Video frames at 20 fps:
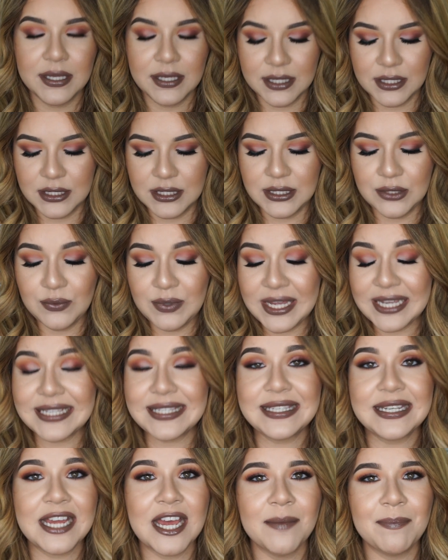So
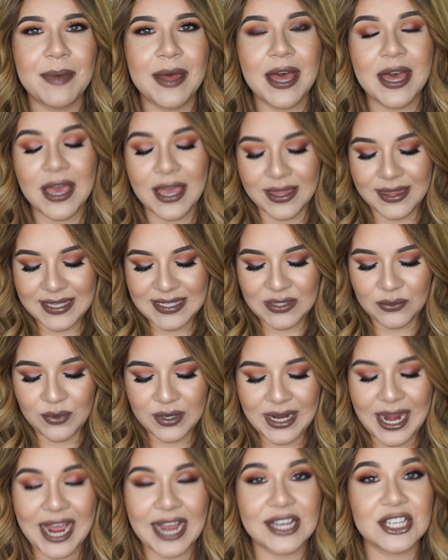next up, this one
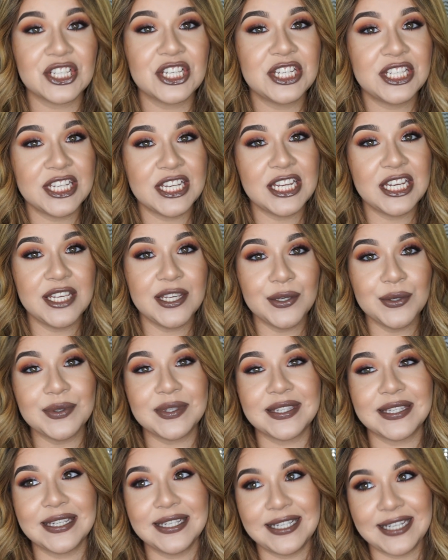I actually did use
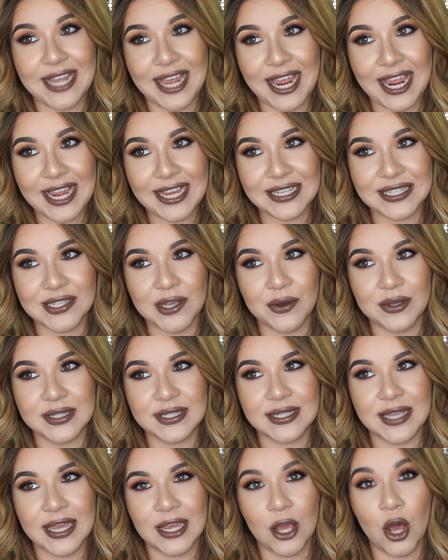today, so it's
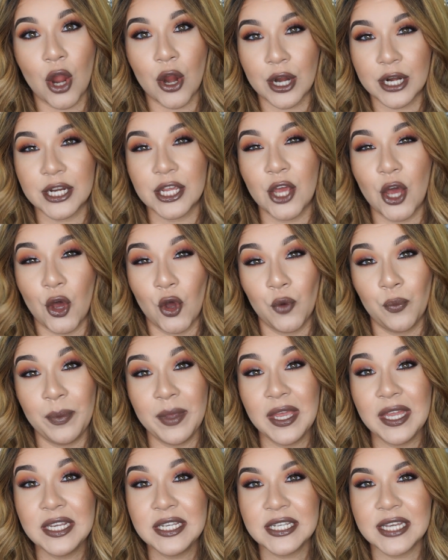like already
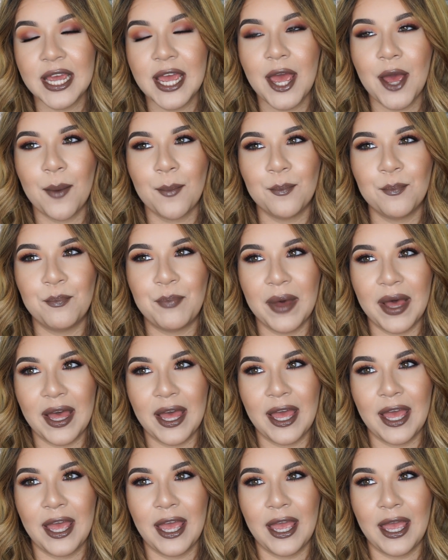opened,
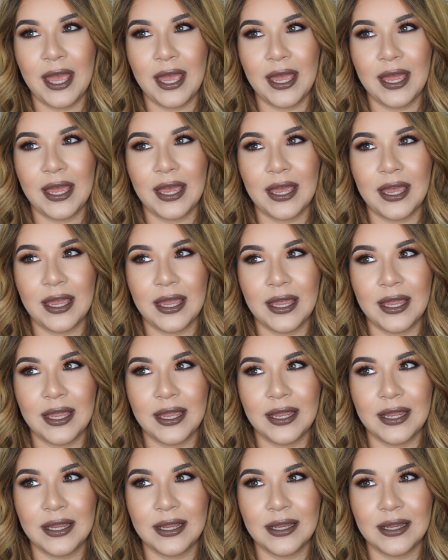
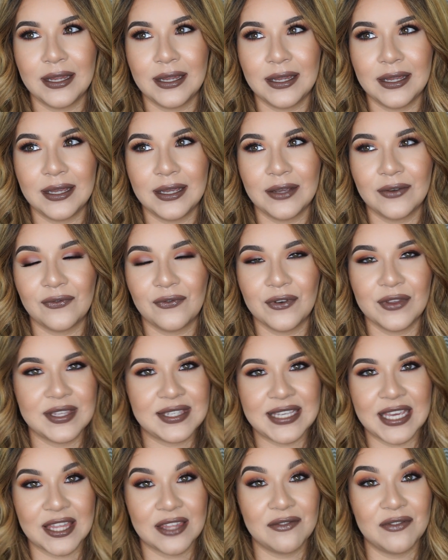but for the
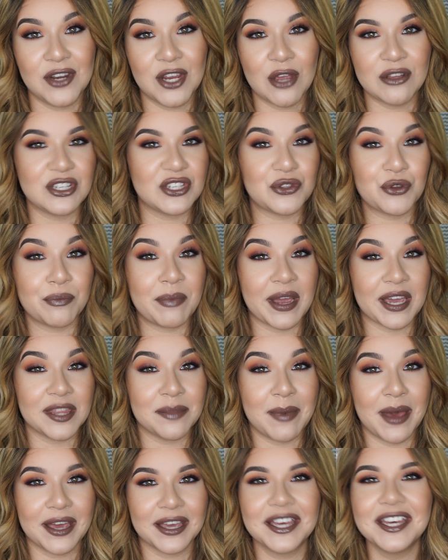sake of the video, I just threw it back in the
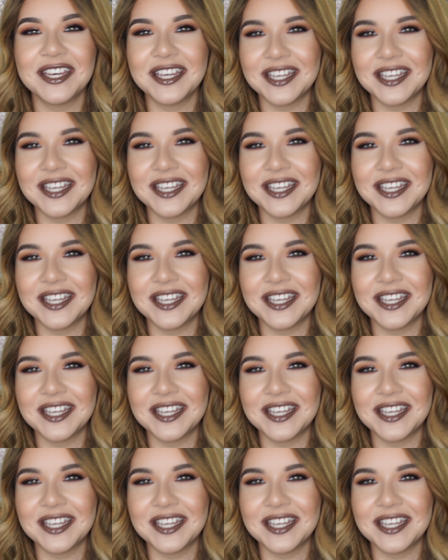bag.